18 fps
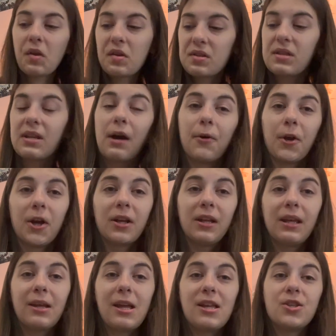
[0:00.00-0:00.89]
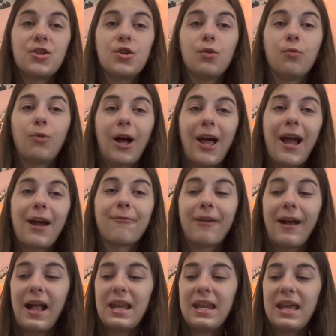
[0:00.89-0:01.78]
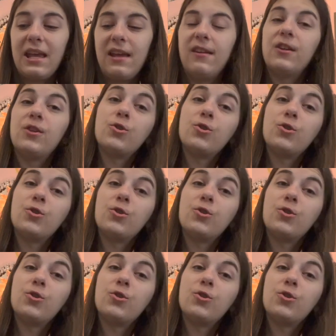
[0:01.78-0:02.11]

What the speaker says: So now we're gonna get into what I read in